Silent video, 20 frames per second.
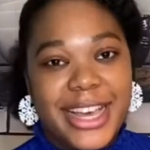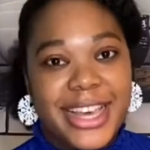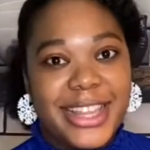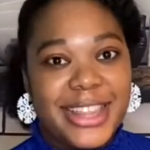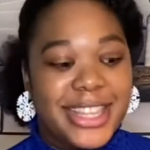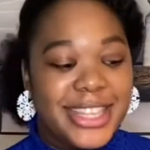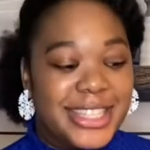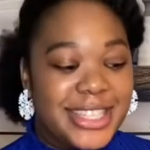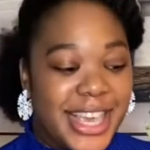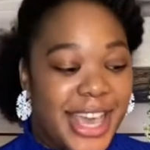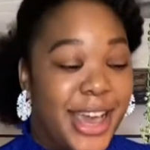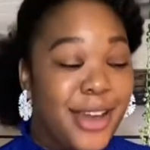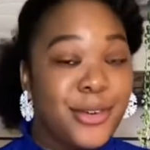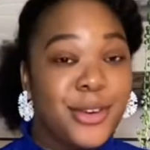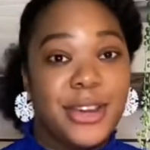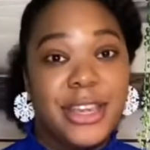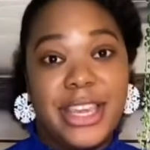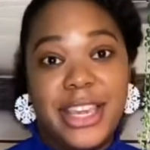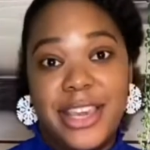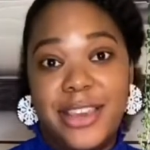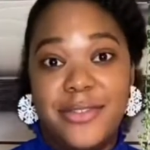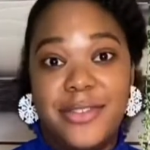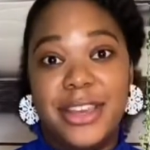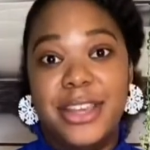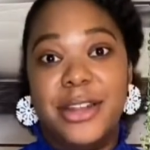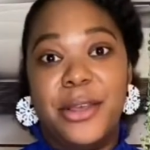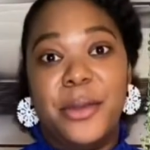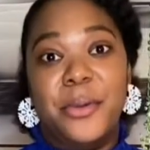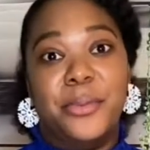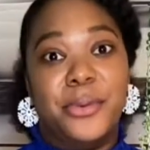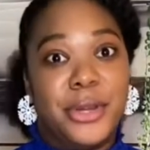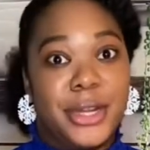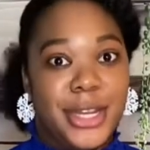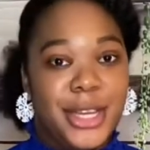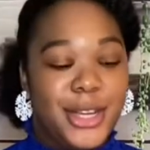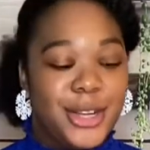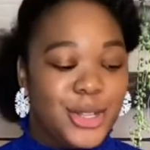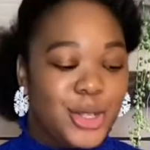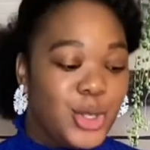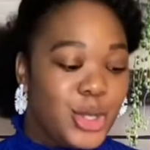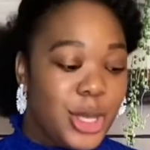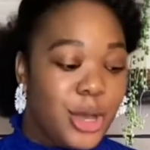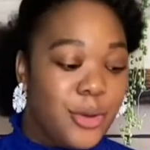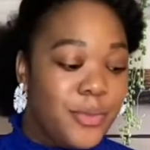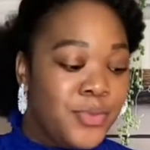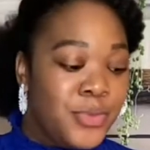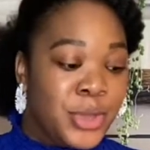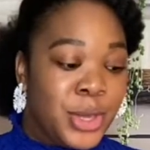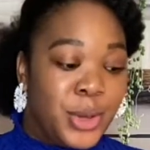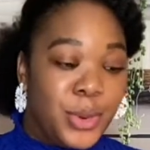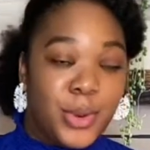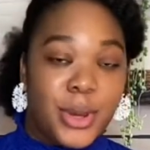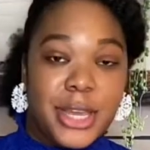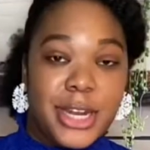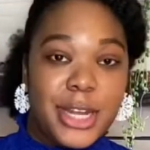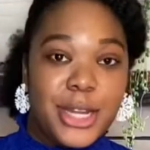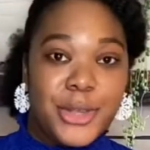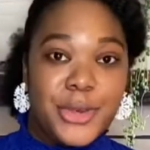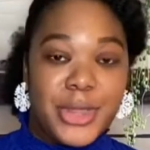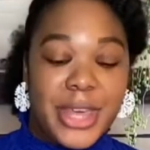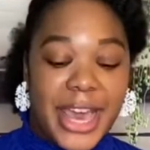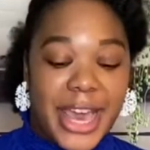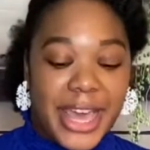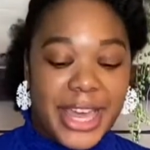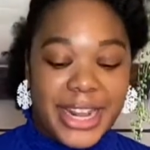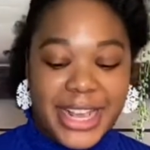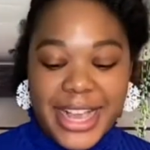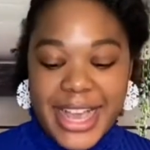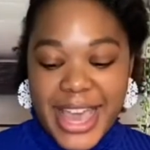the tower even prettier. So we're gonna do that.